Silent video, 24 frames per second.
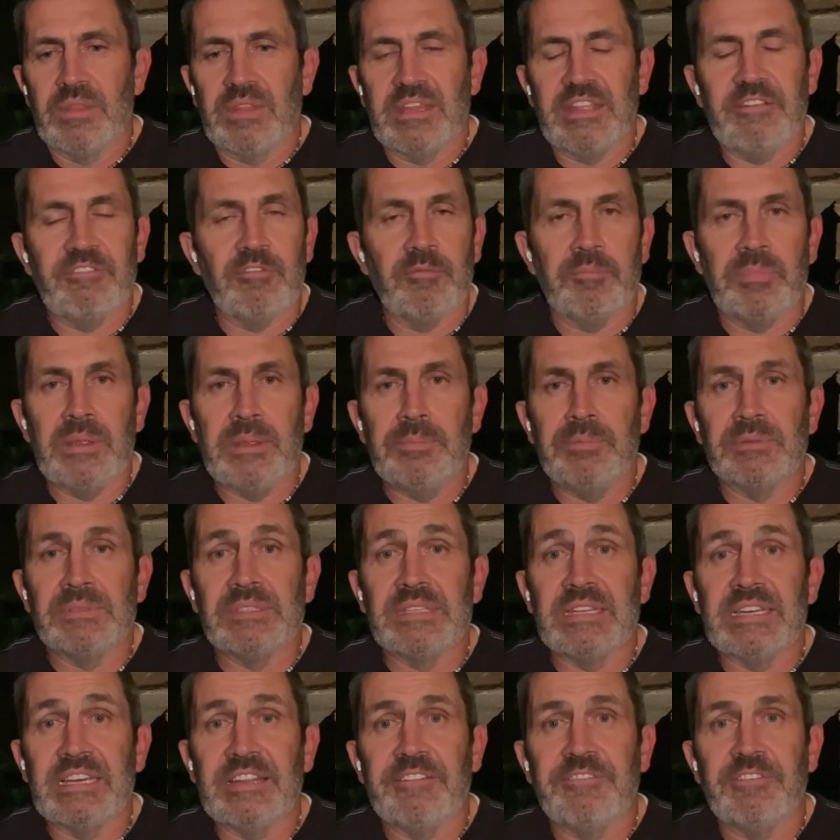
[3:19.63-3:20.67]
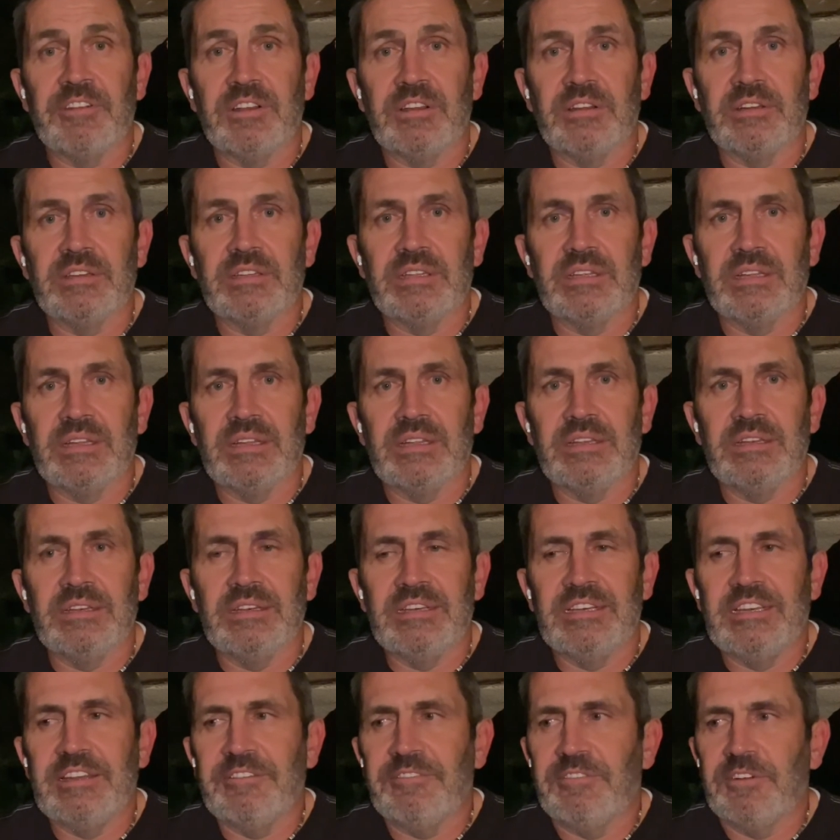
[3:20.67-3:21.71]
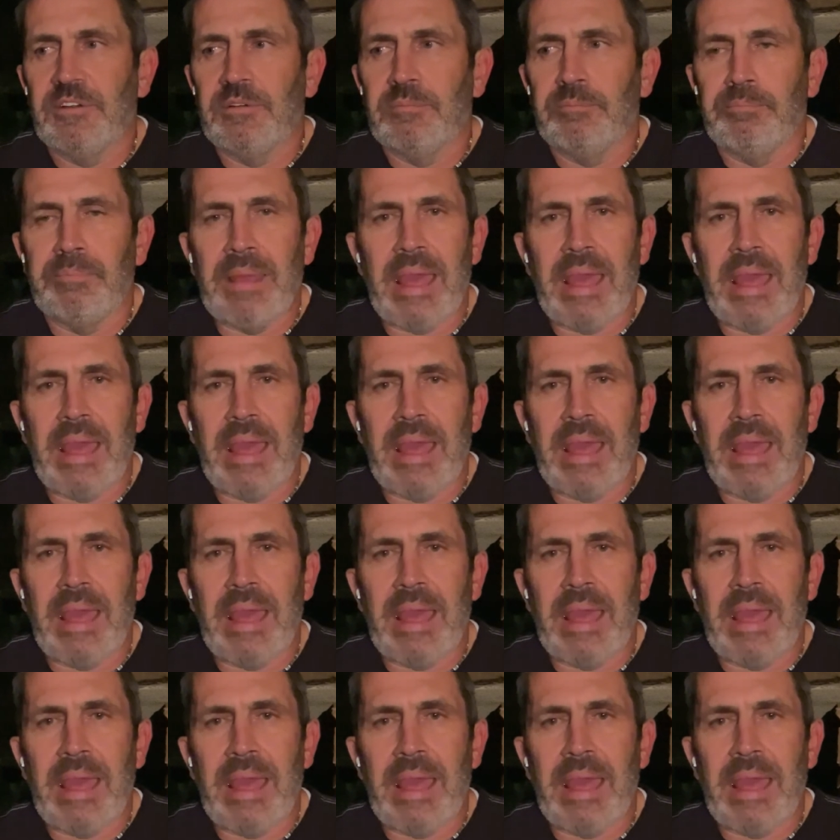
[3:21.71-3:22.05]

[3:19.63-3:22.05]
different peoples in different different